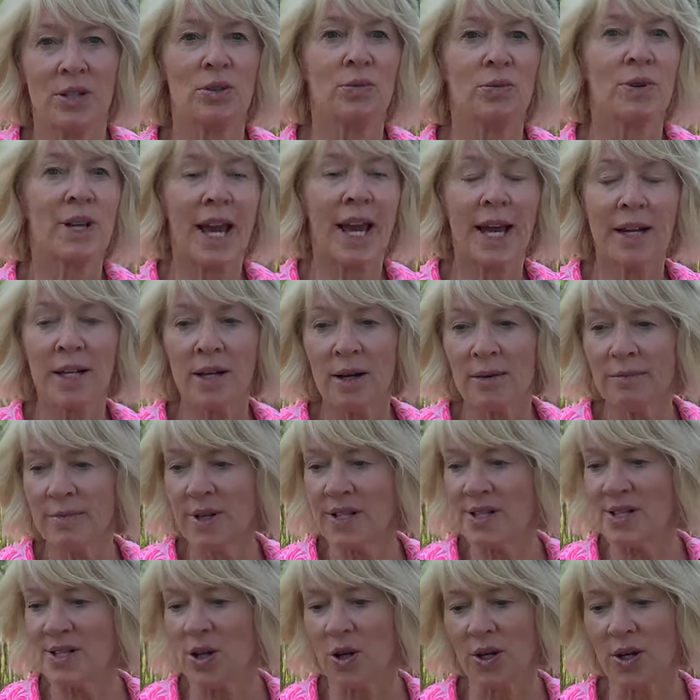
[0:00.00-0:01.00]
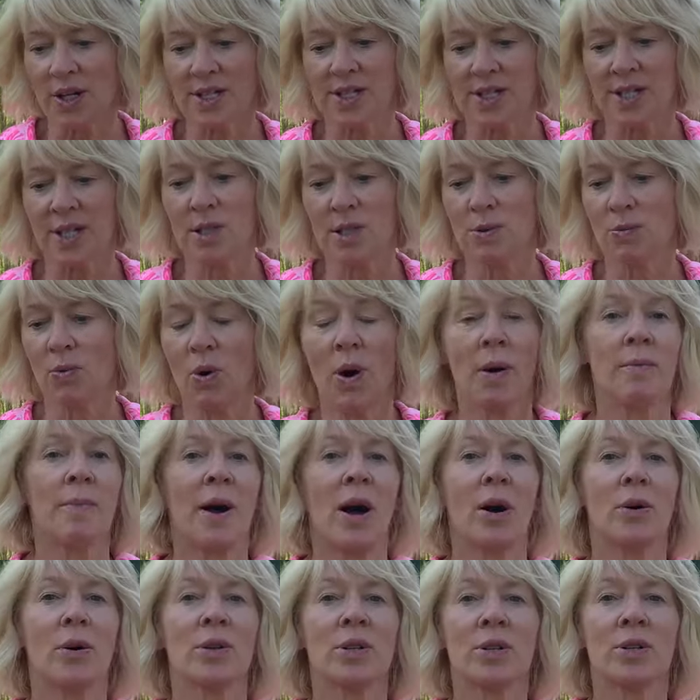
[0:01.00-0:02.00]
You get them, as long as it's warm
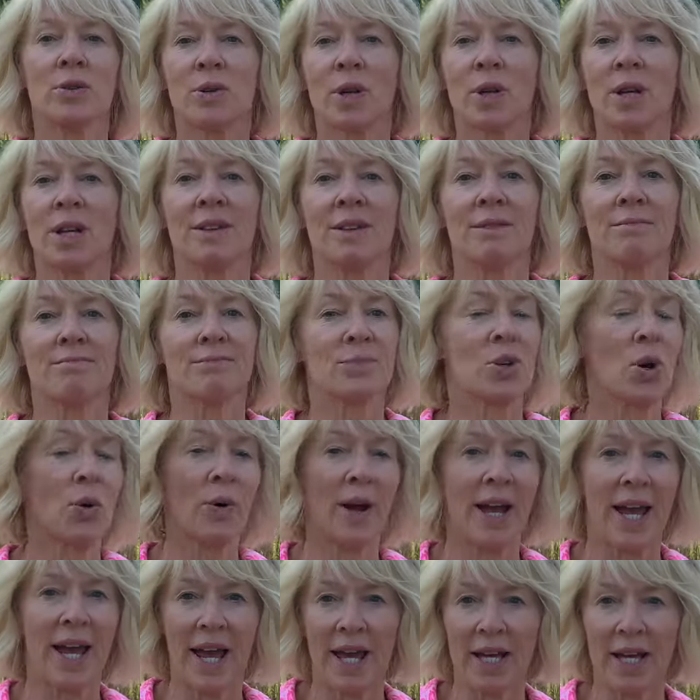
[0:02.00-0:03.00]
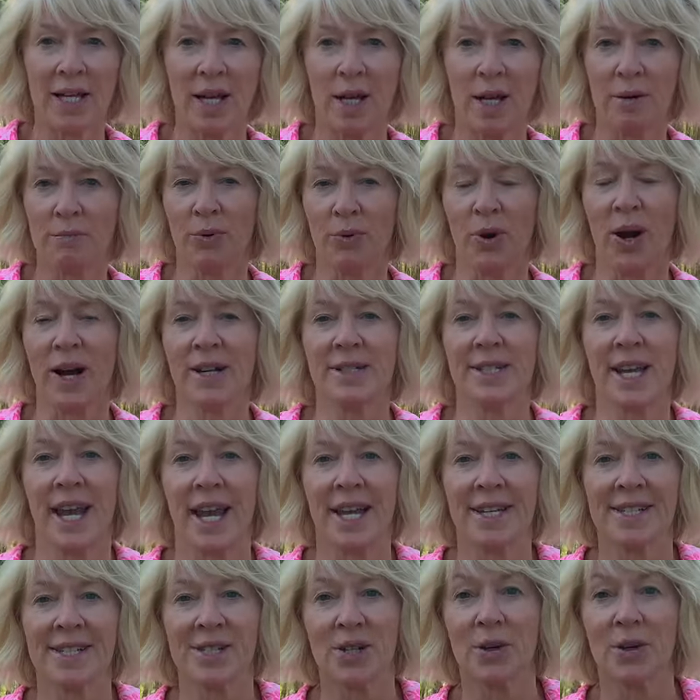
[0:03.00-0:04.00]
out, you can go ahead and
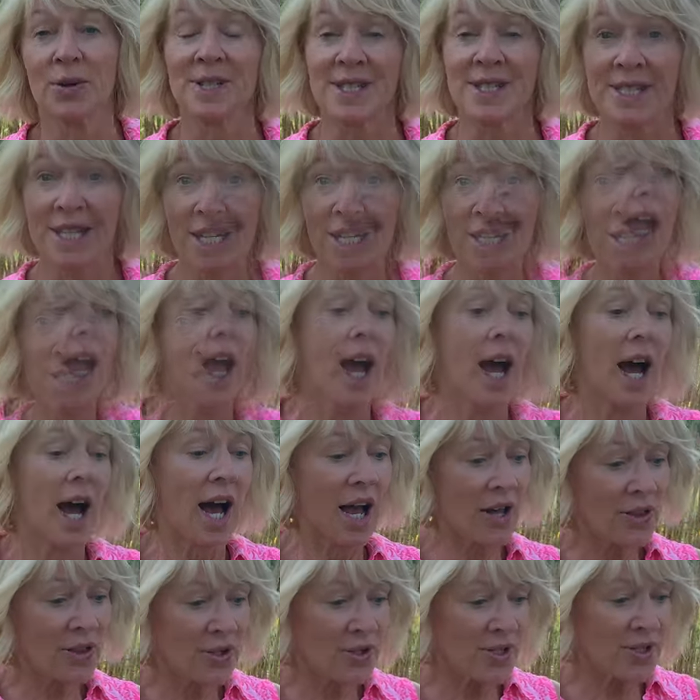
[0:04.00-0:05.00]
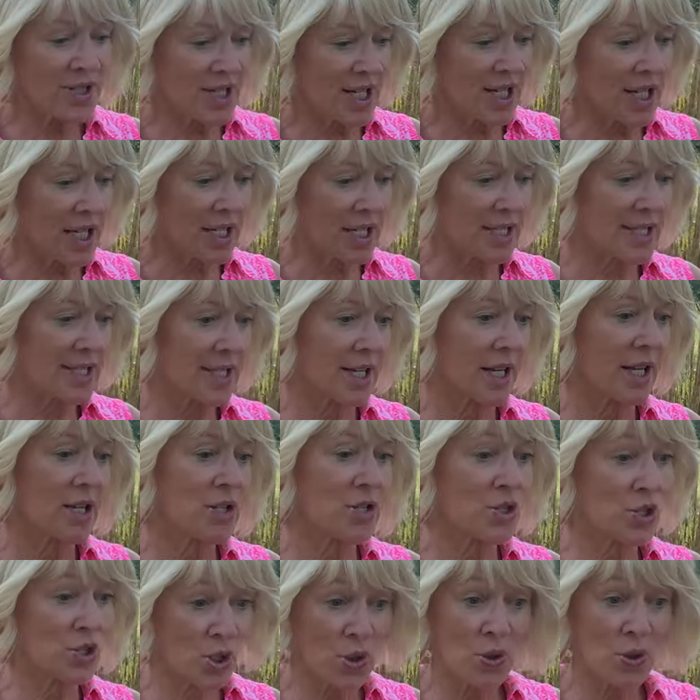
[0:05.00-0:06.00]
broadcast those seeds. Other seeds
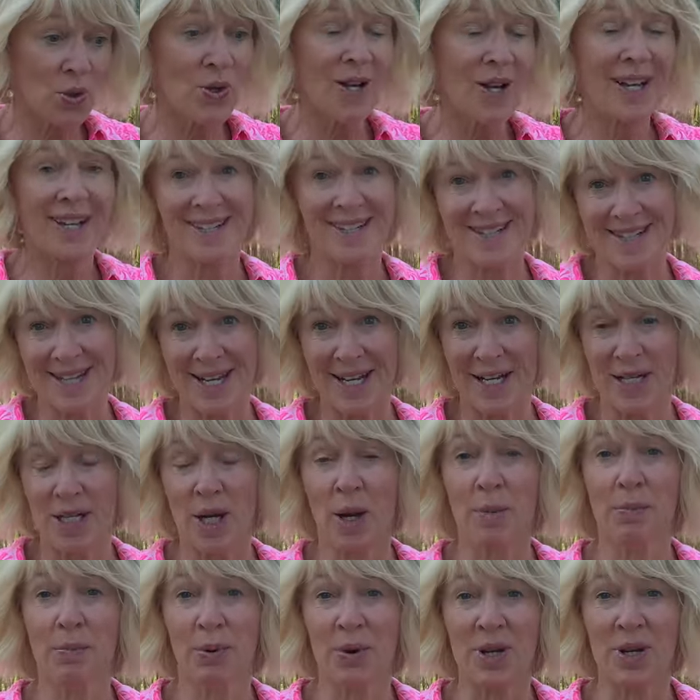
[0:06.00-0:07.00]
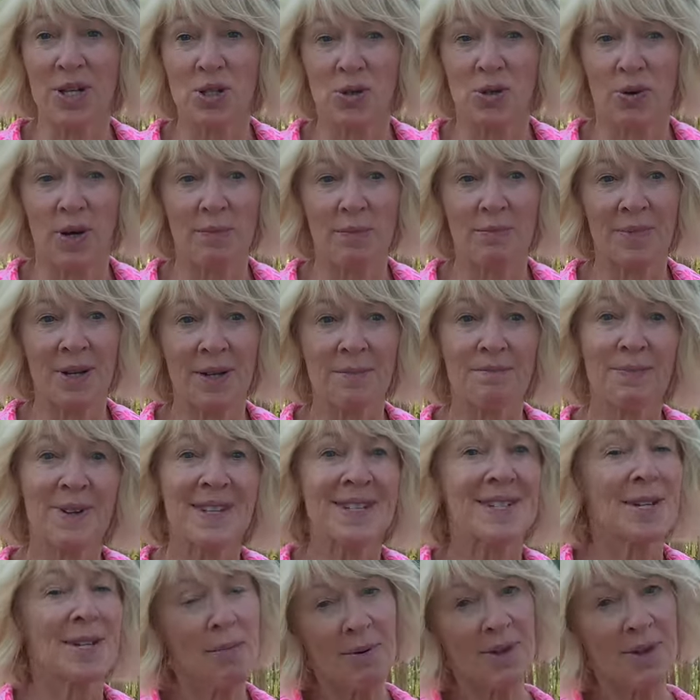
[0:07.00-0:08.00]
do need a pre-treatment,
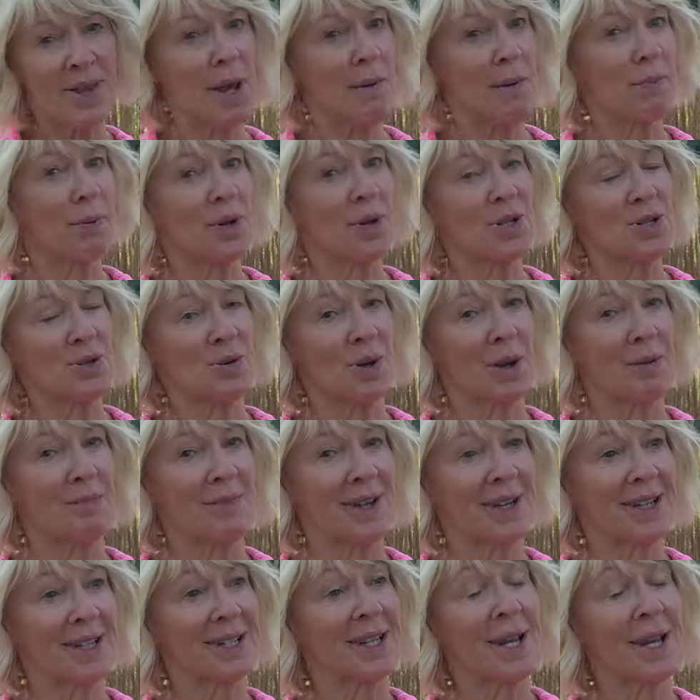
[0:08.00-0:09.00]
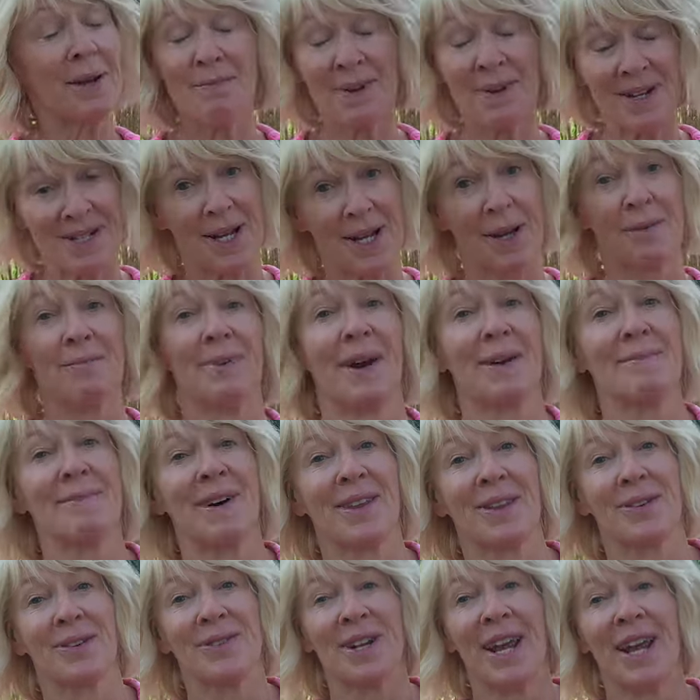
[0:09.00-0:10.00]
but some of that pre-treatment can be done by
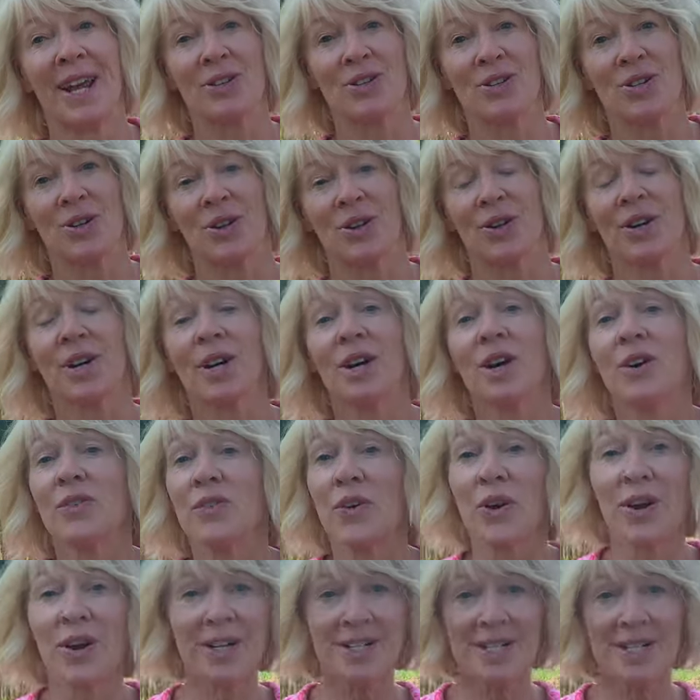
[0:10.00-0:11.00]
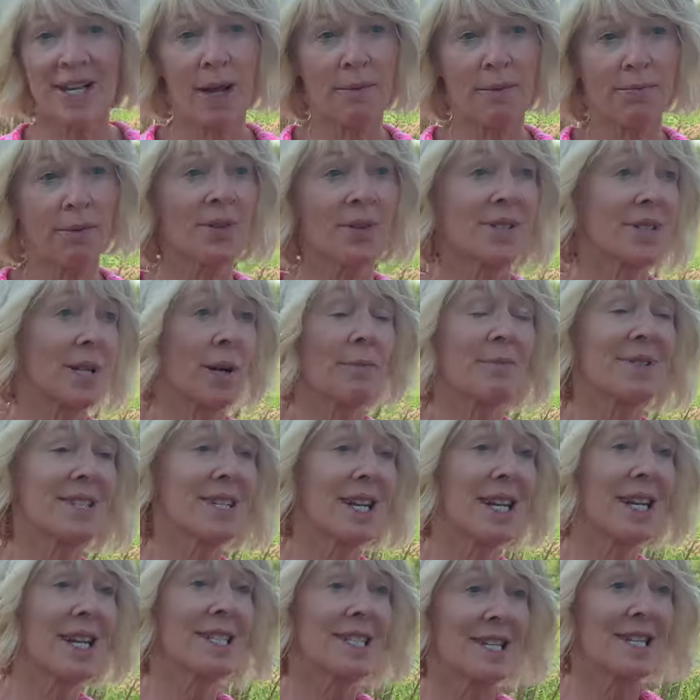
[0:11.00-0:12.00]
Mother Nature. For example, some
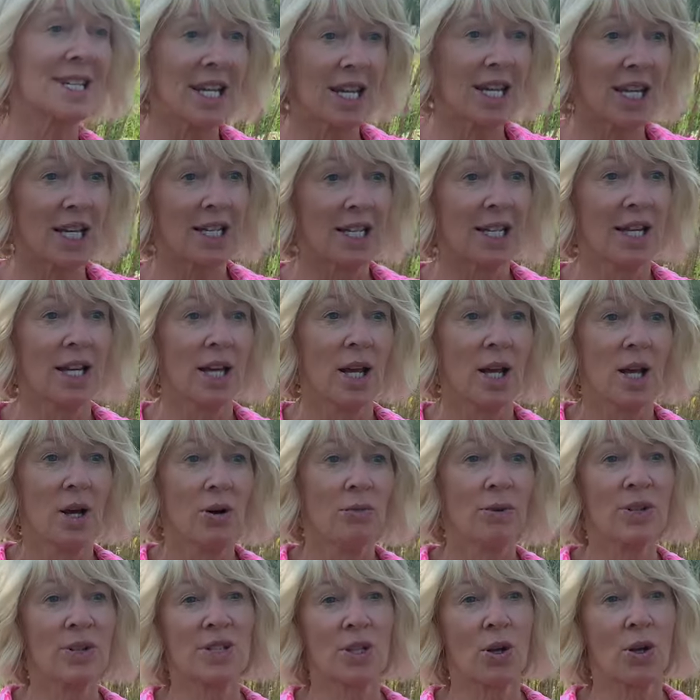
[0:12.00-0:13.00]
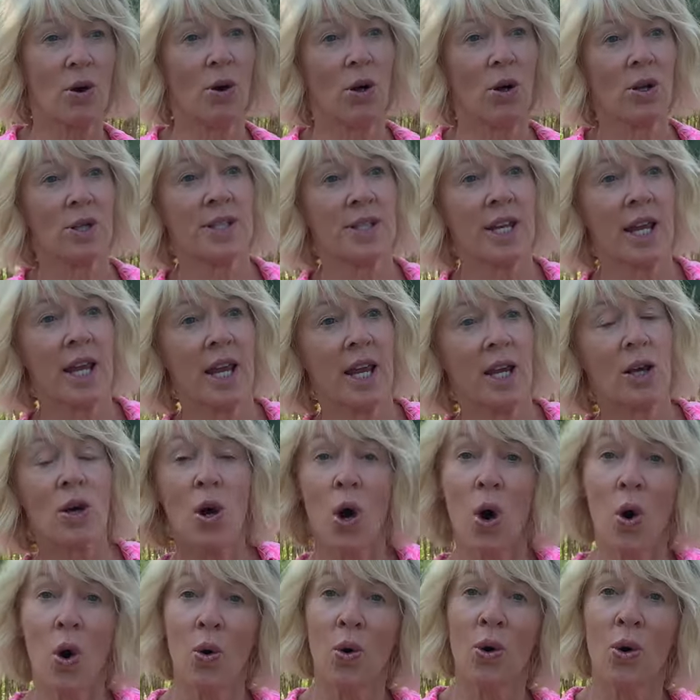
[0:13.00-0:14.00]
seeds need what's called a
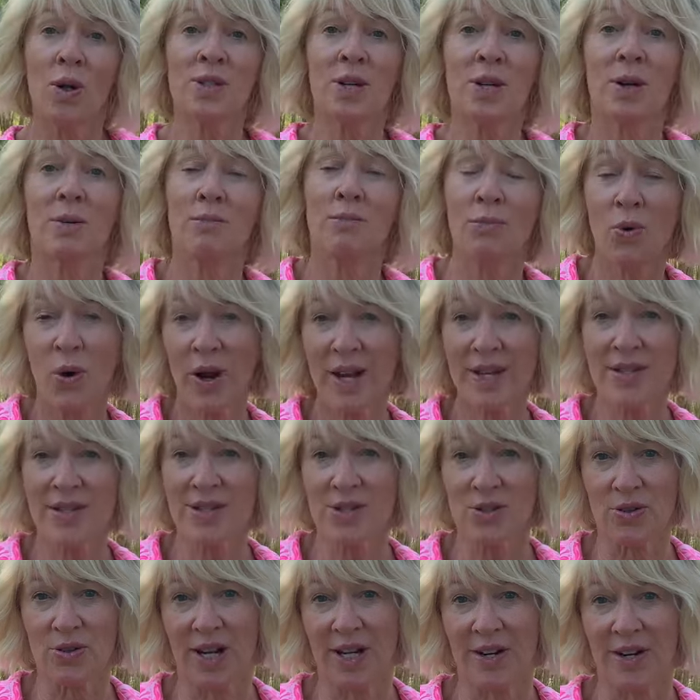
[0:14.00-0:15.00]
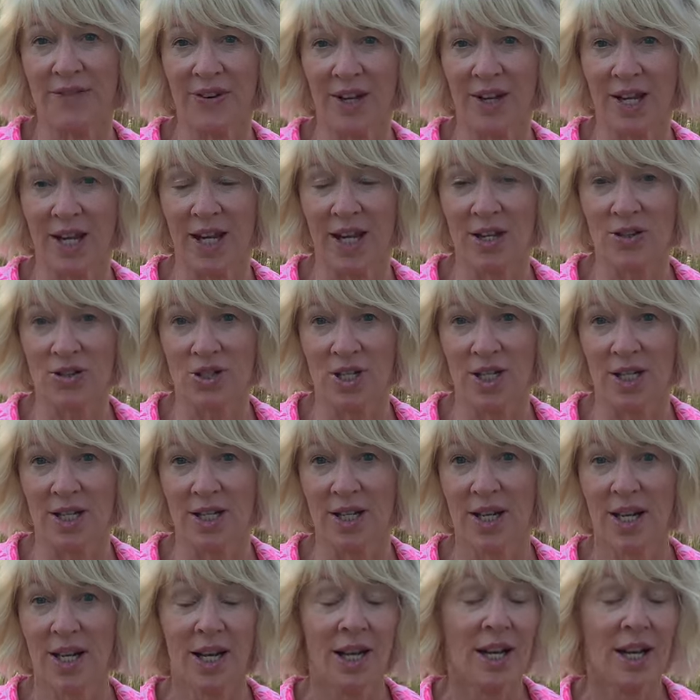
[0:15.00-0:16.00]
cold moist stratification.